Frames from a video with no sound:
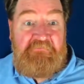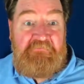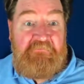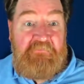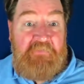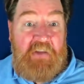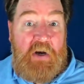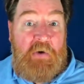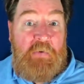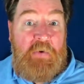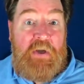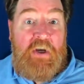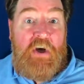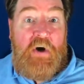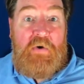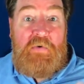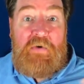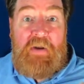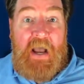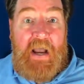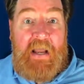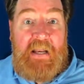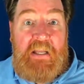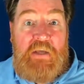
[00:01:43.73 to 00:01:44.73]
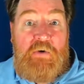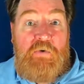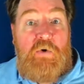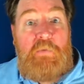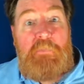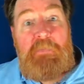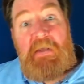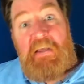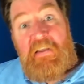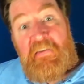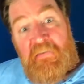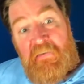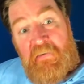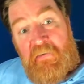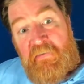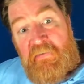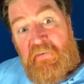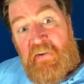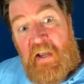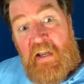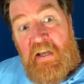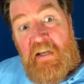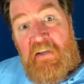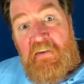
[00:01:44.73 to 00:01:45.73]
there we go, 9 equal pieces,
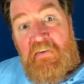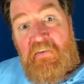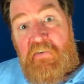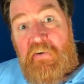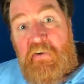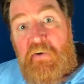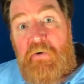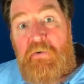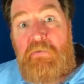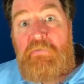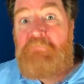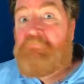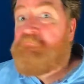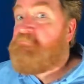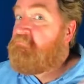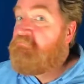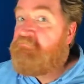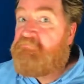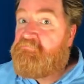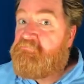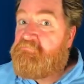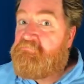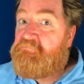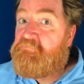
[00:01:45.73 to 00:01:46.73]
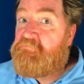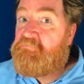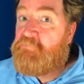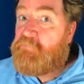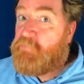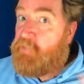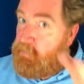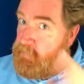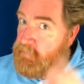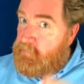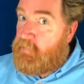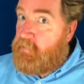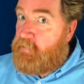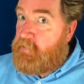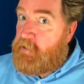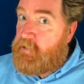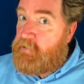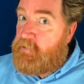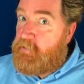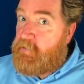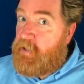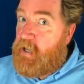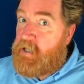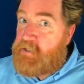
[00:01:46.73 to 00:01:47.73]
shade in 2. I
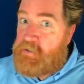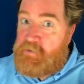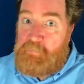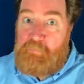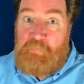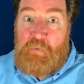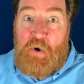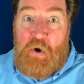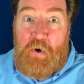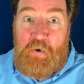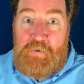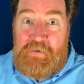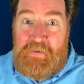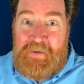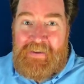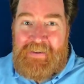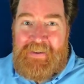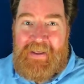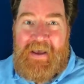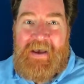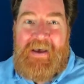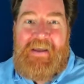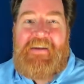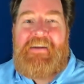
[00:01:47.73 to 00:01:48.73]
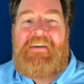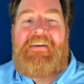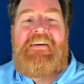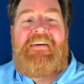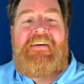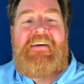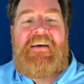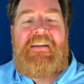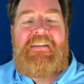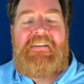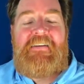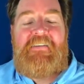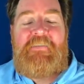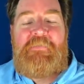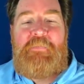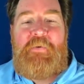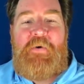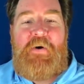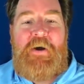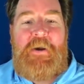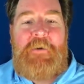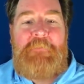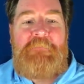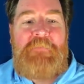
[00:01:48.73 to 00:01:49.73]
think you guys are pros at that at this
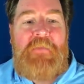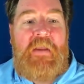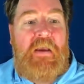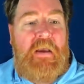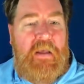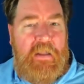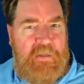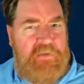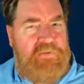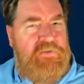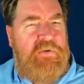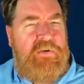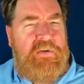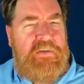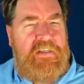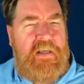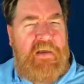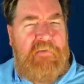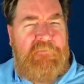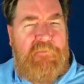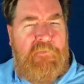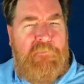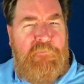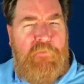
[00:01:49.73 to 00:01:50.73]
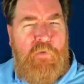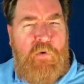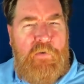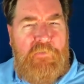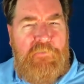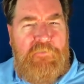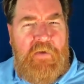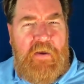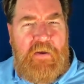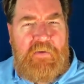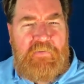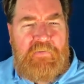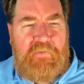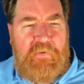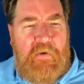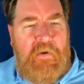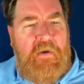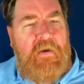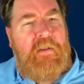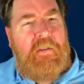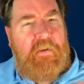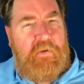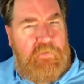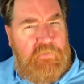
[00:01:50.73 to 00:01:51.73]
point. And let's do the same for 4/5.
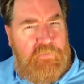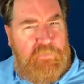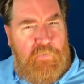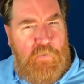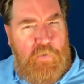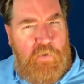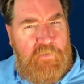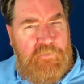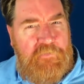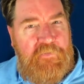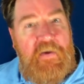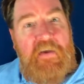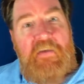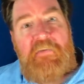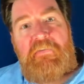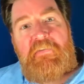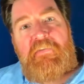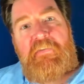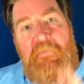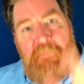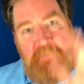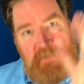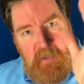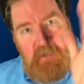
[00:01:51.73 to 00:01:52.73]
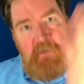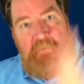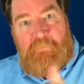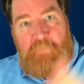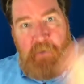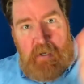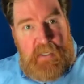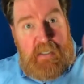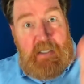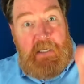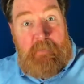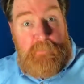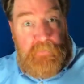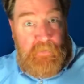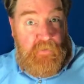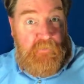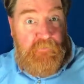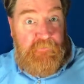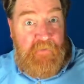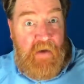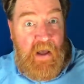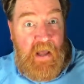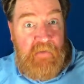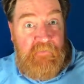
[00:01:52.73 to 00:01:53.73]
There's 4/5, break it up into
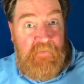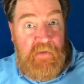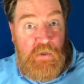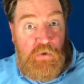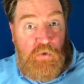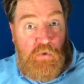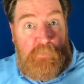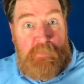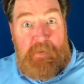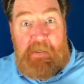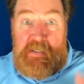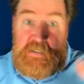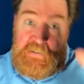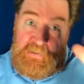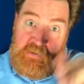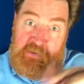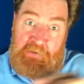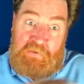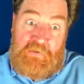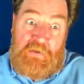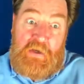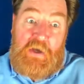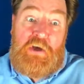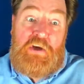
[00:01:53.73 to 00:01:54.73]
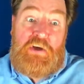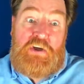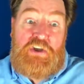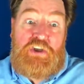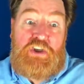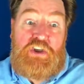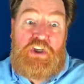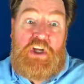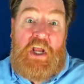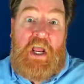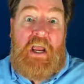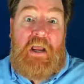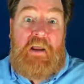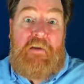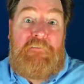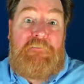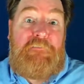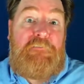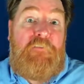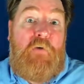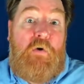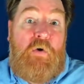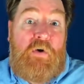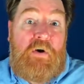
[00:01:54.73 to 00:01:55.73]
5 equal pieces, shade
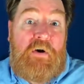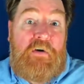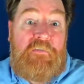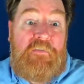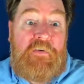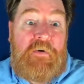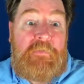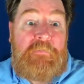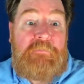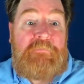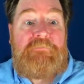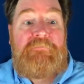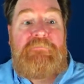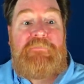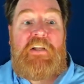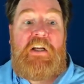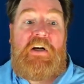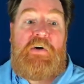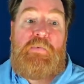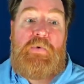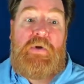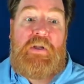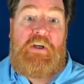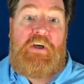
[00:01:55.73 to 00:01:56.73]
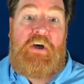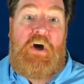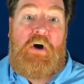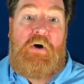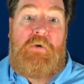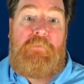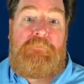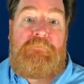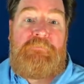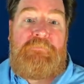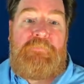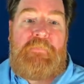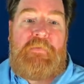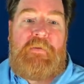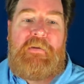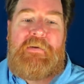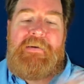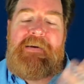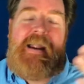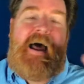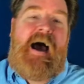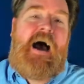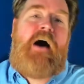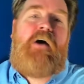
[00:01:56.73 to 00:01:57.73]
4 of them, there we go.
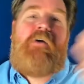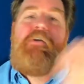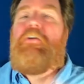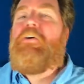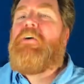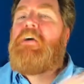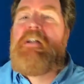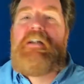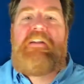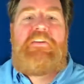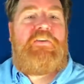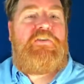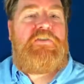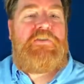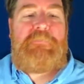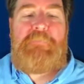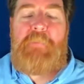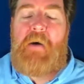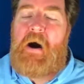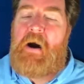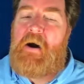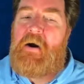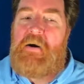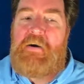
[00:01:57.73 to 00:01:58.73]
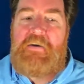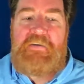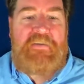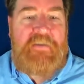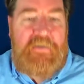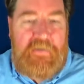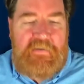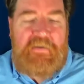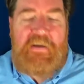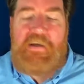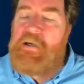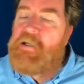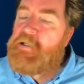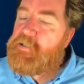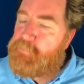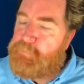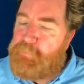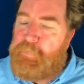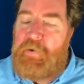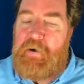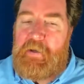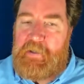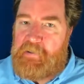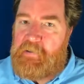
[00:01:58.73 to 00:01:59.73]
Now, looking at those bars, it's
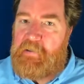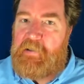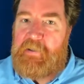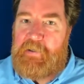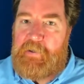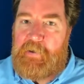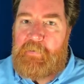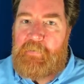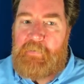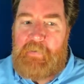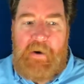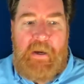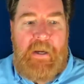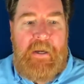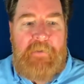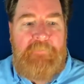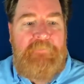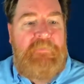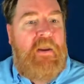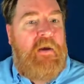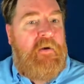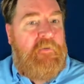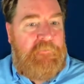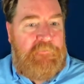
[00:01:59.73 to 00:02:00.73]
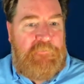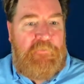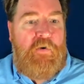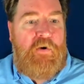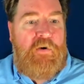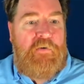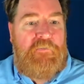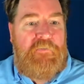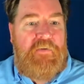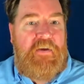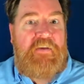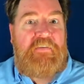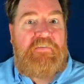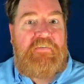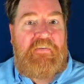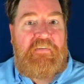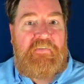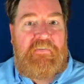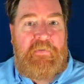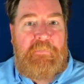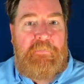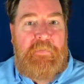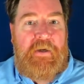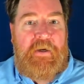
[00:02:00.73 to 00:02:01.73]
pretty clear, right? 4/5
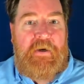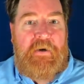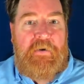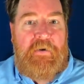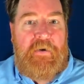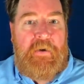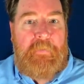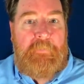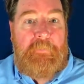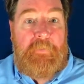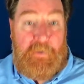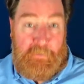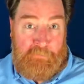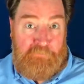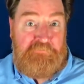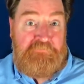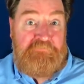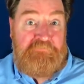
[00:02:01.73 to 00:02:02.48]
is the bigger number.